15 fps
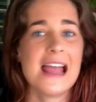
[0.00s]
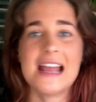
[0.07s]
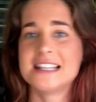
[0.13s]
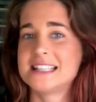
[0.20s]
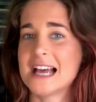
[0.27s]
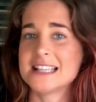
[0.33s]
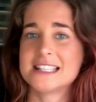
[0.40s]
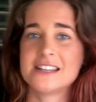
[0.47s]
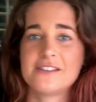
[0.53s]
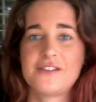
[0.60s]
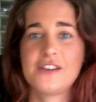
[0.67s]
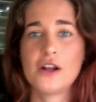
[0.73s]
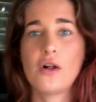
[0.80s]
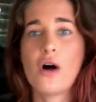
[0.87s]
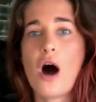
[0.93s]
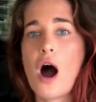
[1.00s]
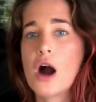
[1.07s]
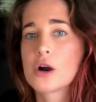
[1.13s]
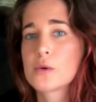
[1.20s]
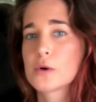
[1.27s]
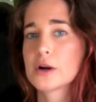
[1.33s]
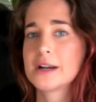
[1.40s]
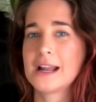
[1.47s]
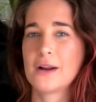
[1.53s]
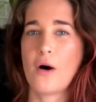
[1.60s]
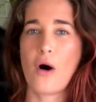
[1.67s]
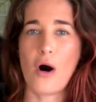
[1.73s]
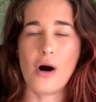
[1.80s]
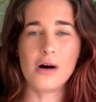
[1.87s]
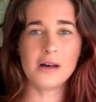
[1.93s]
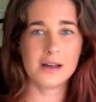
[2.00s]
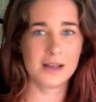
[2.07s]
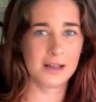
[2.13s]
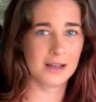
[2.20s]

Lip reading: it doesn't feel awkward at all.